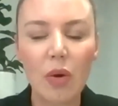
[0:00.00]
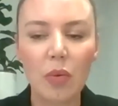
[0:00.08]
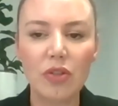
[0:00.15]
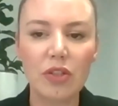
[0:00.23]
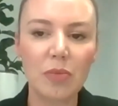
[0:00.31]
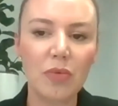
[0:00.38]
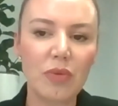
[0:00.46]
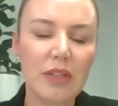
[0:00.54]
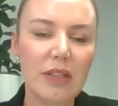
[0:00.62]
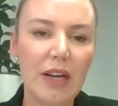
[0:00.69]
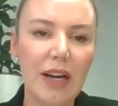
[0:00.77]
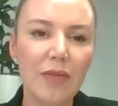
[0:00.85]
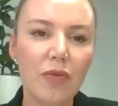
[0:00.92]
which is more
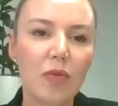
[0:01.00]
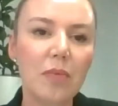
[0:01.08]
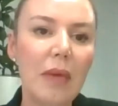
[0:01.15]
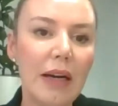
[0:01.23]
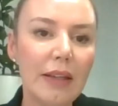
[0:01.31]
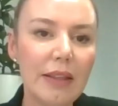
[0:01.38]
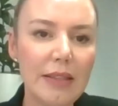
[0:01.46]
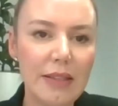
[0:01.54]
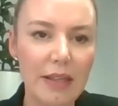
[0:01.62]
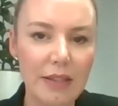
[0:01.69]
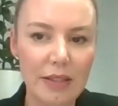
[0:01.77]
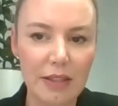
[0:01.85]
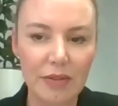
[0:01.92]
designed for mildly
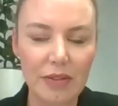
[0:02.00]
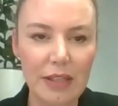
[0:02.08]
sensitive